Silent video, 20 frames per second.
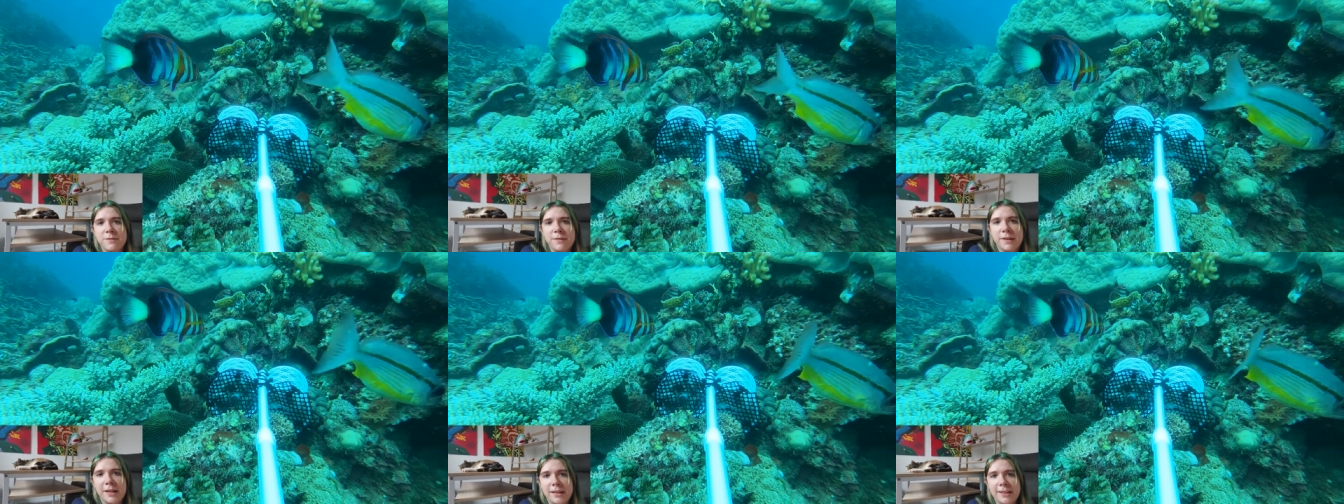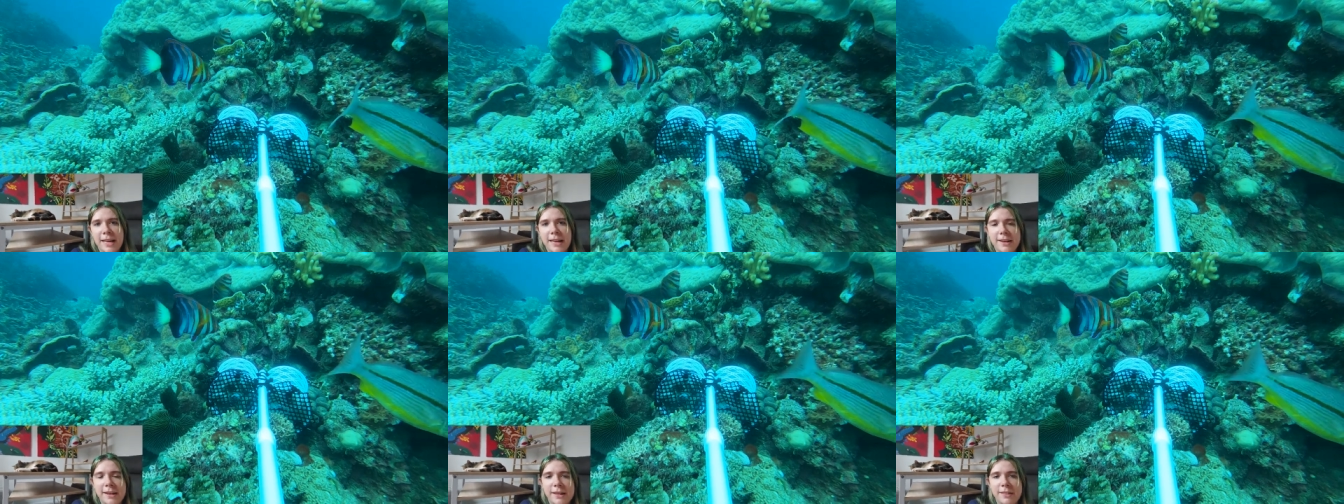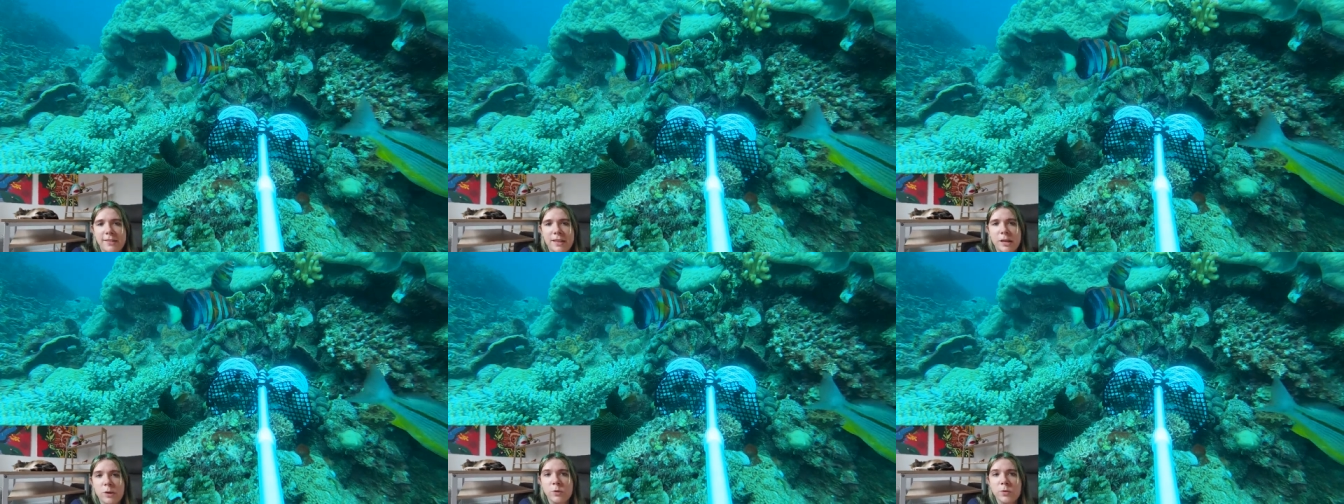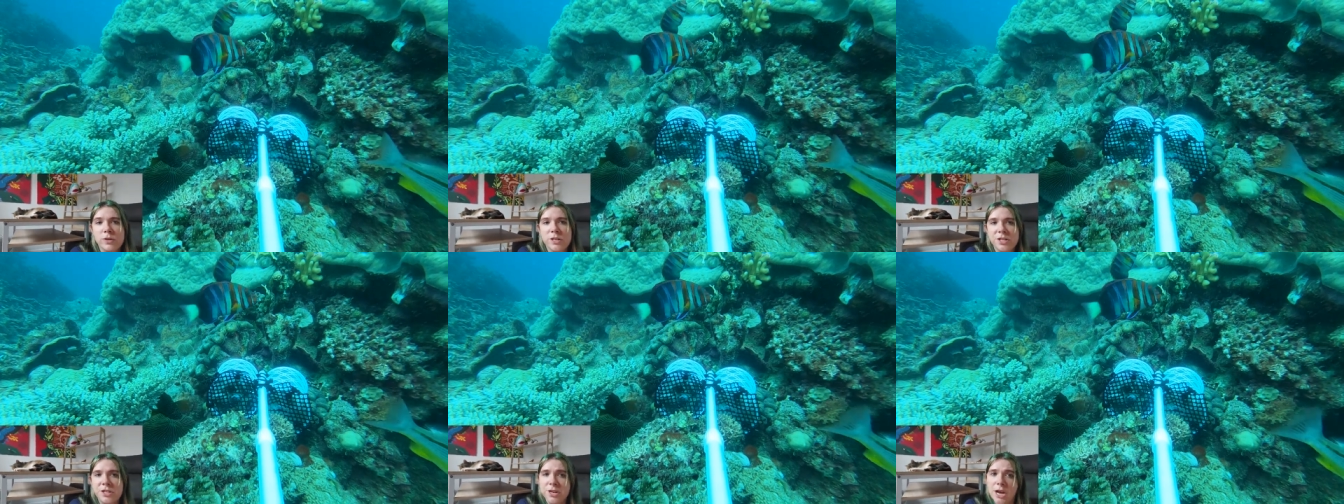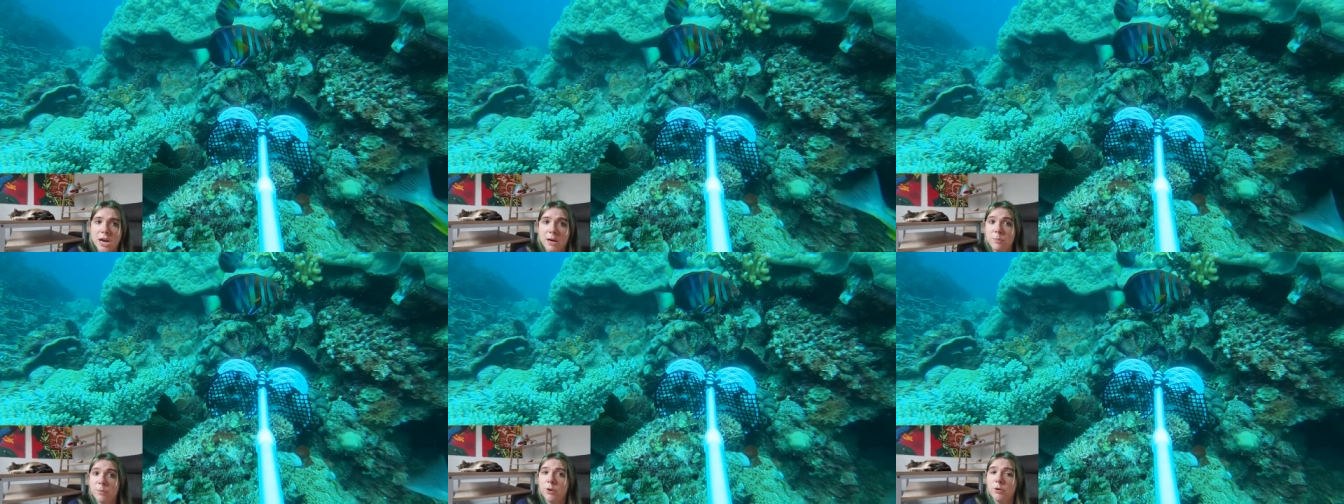feel like that net thing was
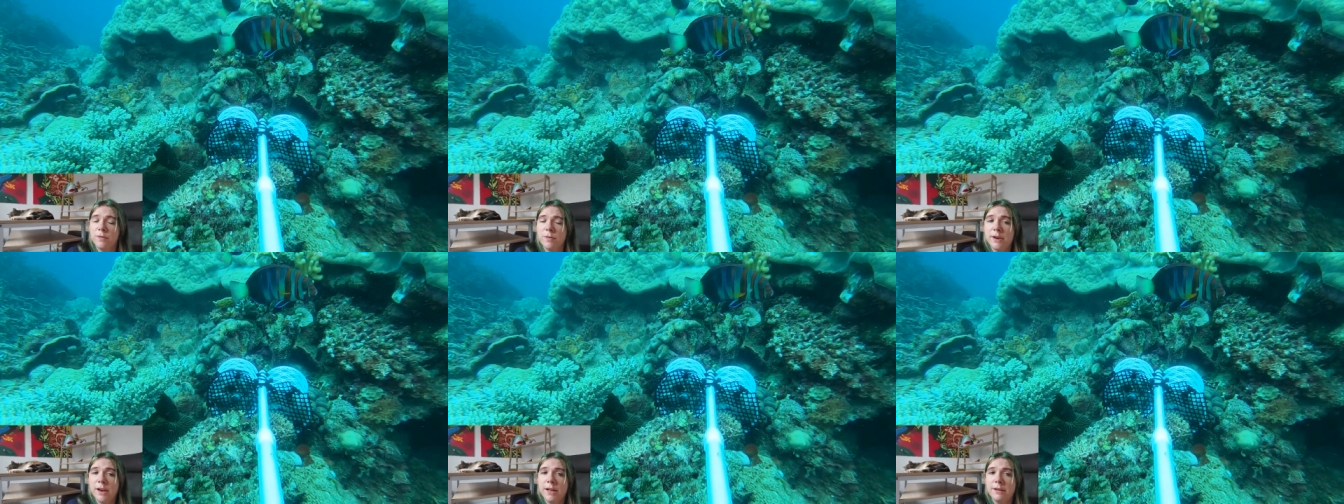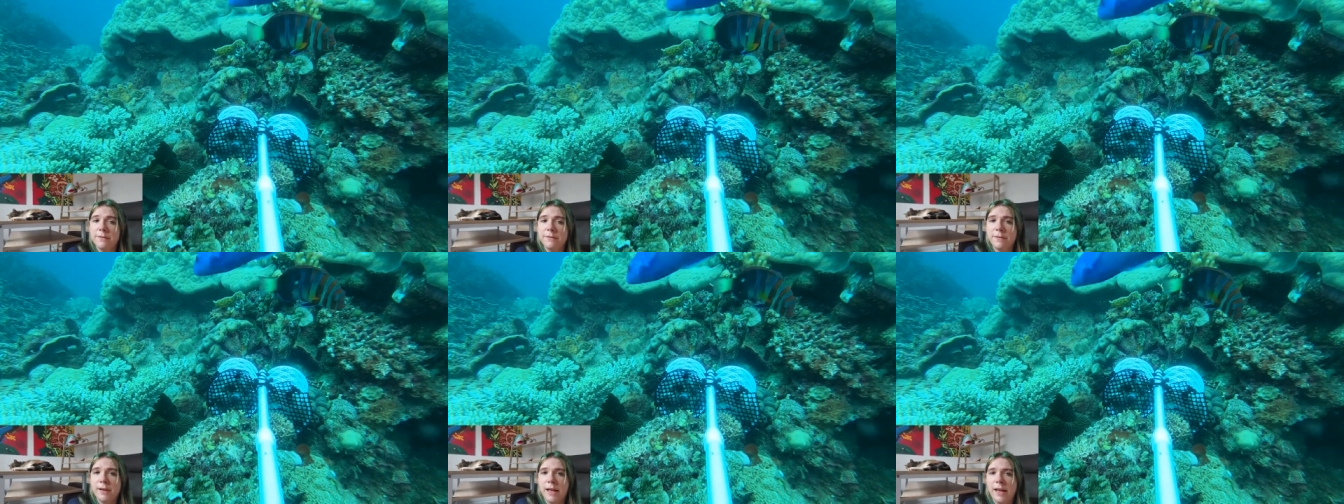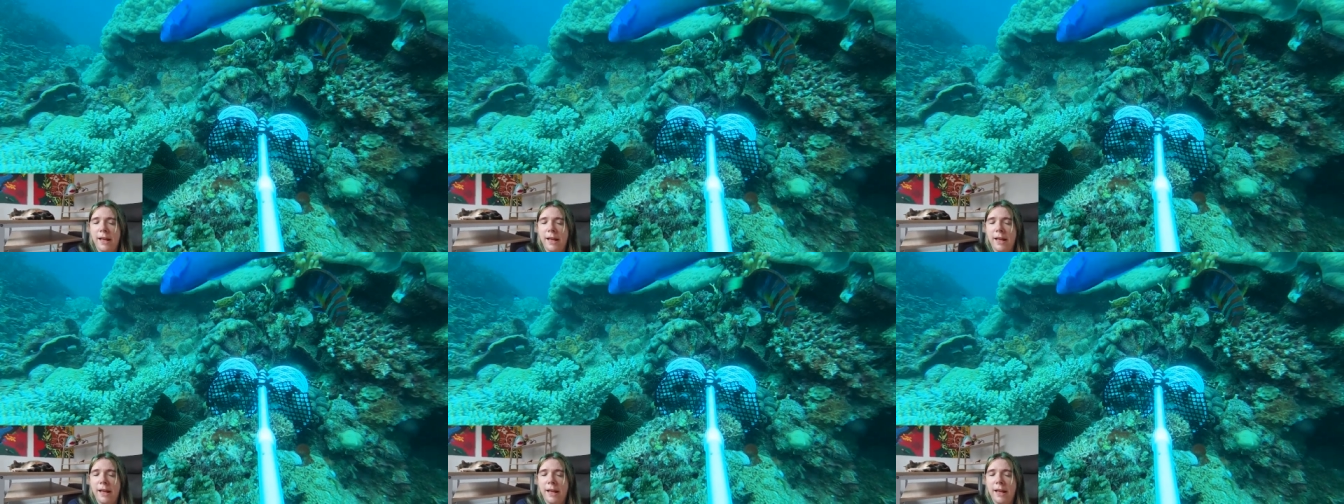shark proof enough